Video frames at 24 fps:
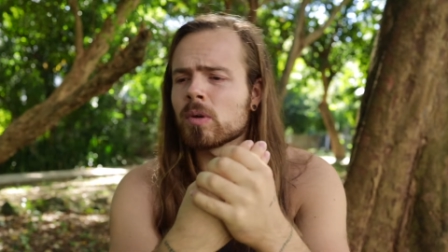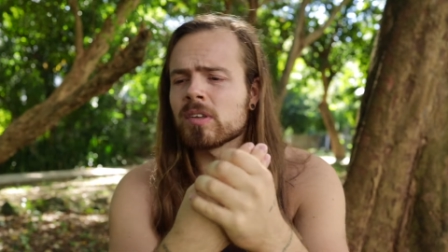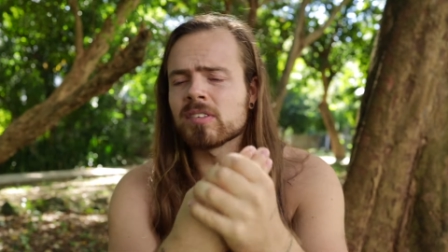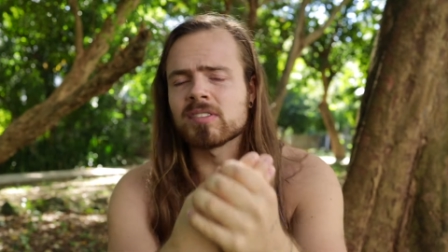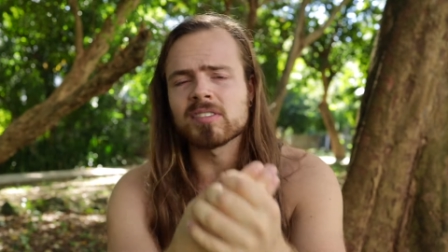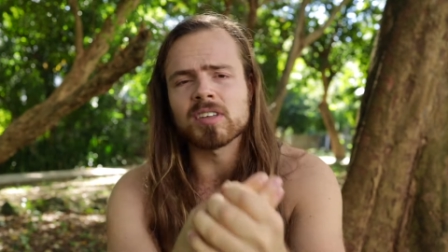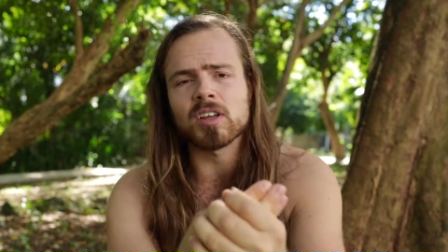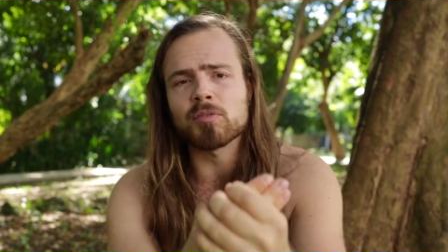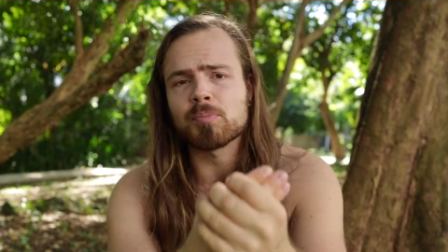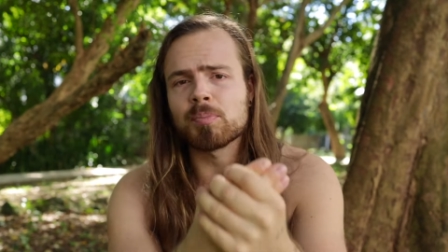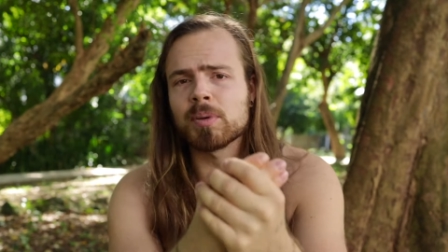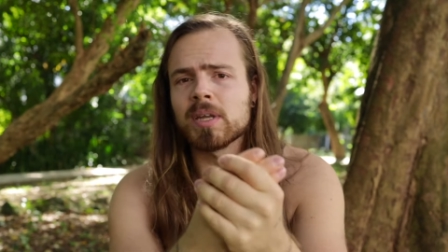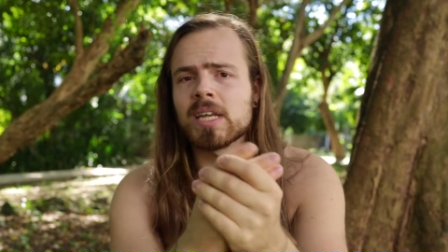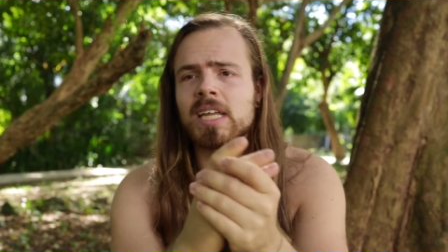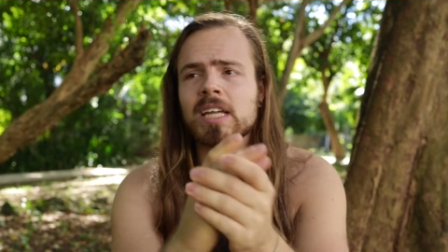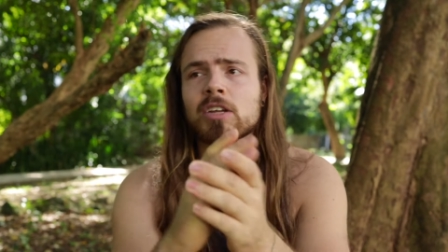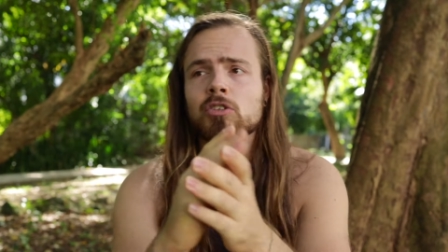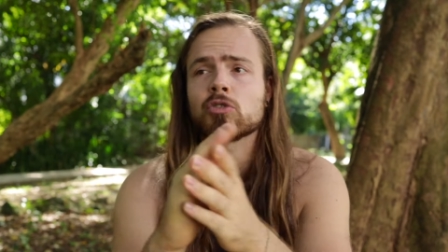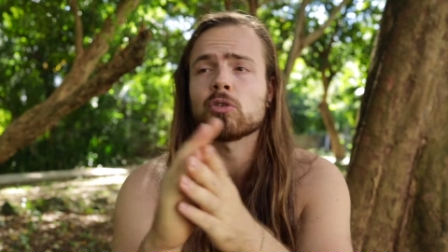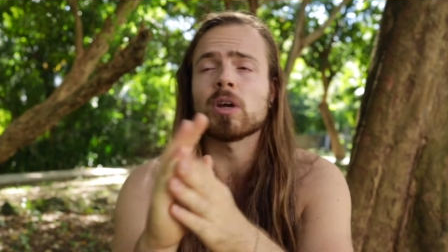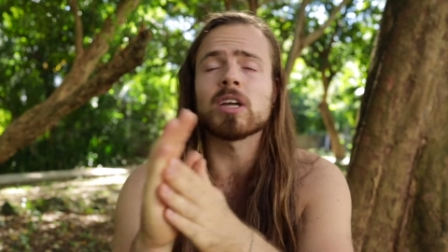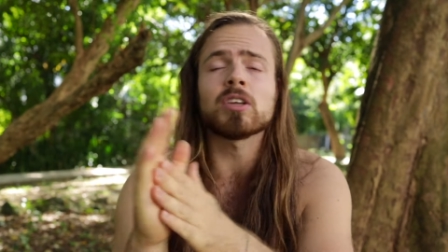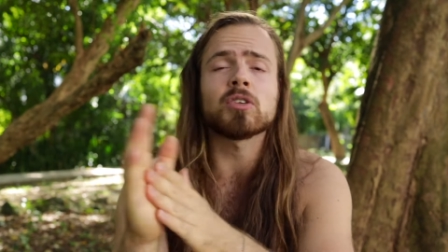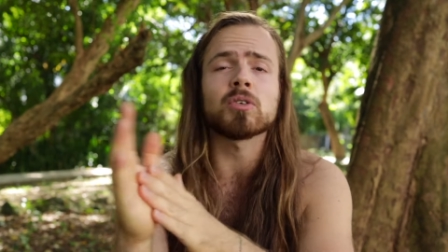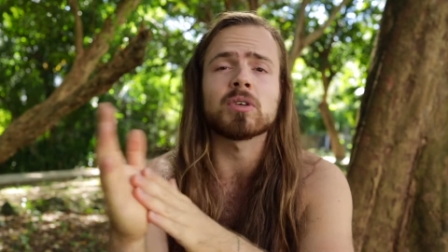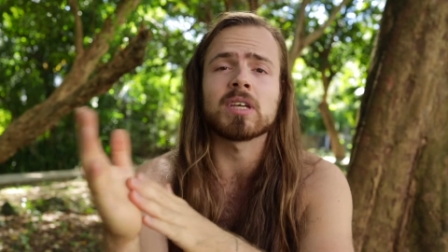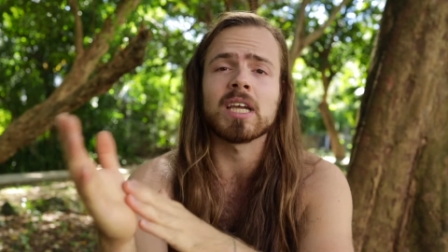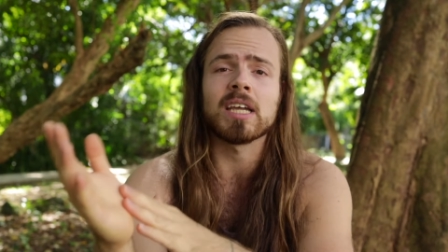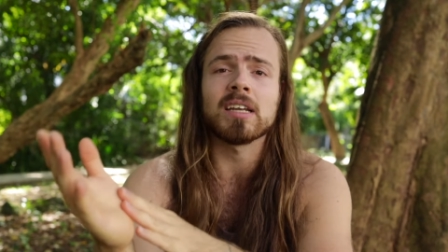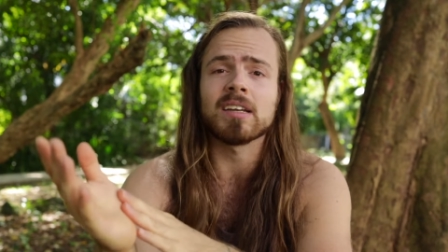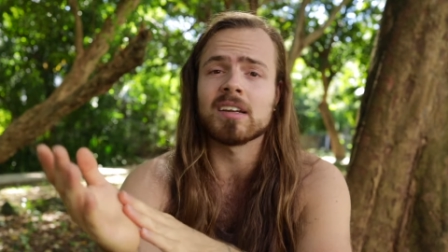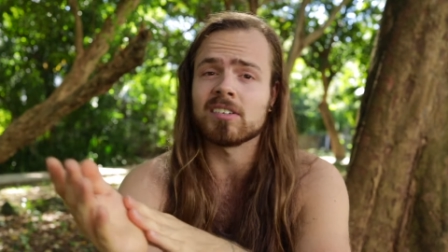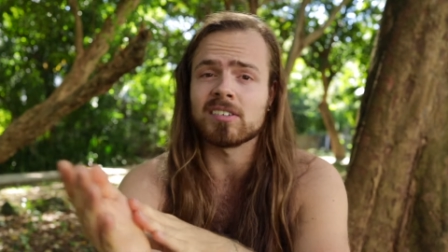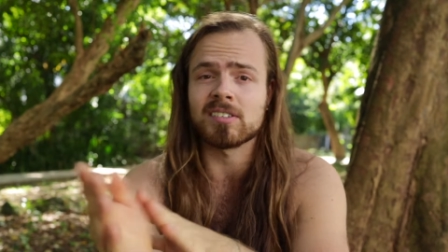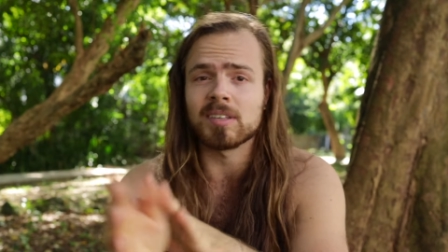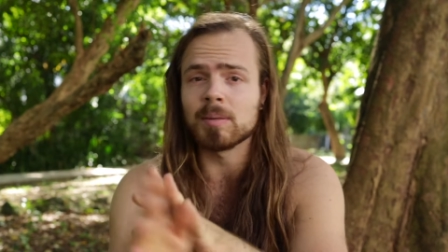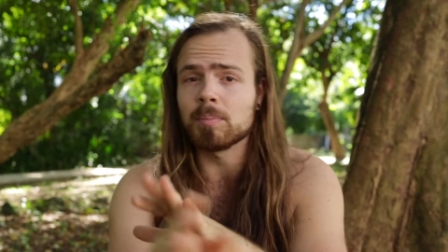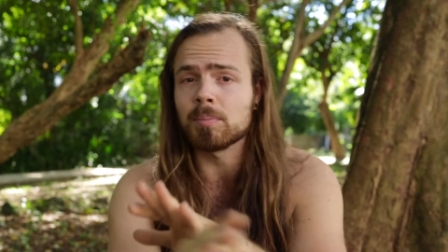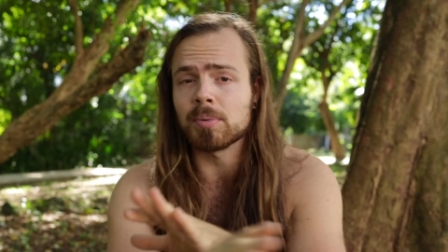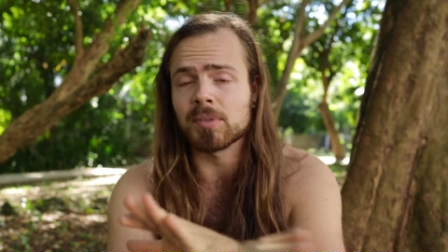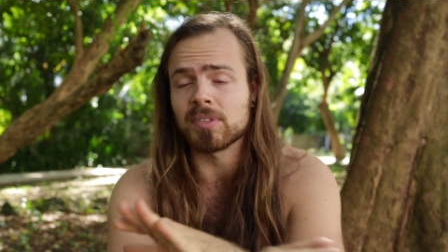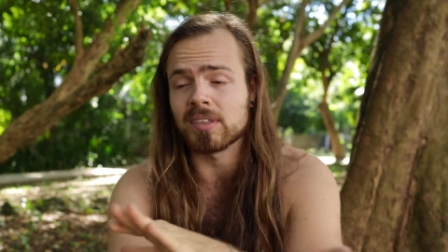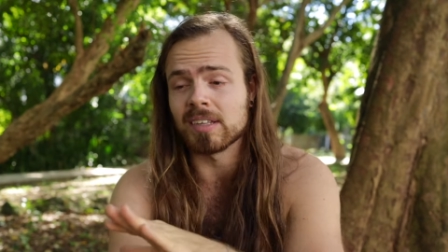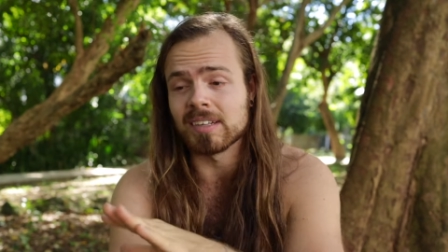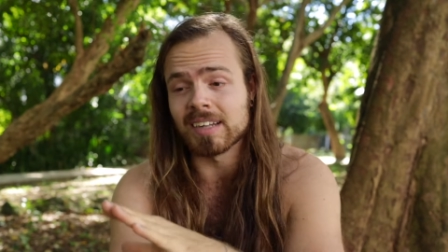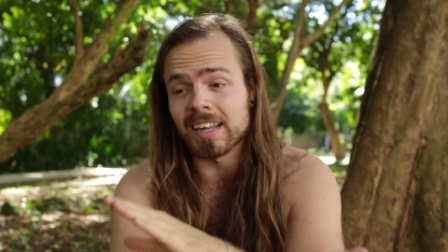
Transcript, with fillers: in self pity and try to gain their sympathy.